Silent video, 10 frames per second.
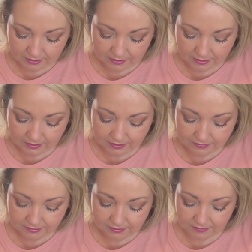it is
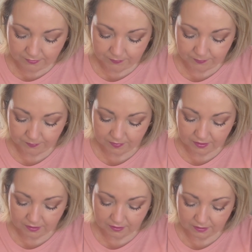the
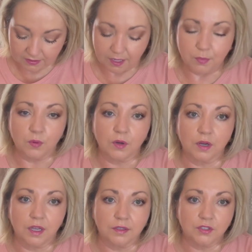double
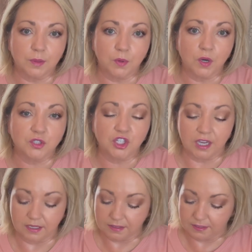
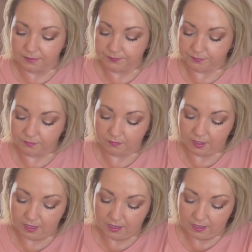crochets,
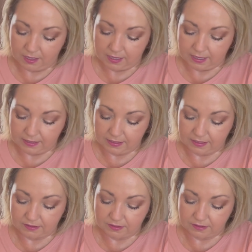and it
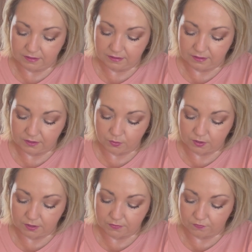is, this one
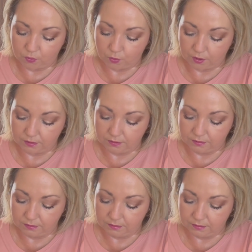is 4
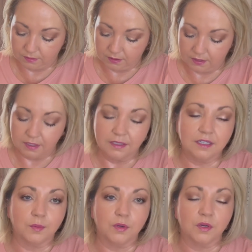
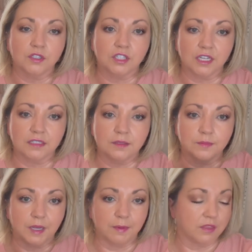double crochets,
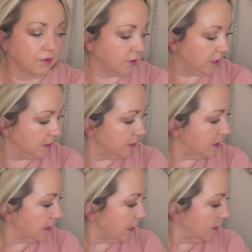maybe 3.
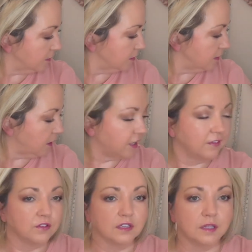I'd have
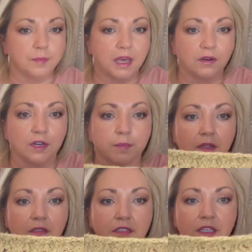to look at the patterning, but it
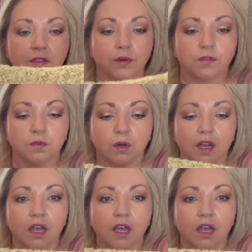looks like 3 or 4.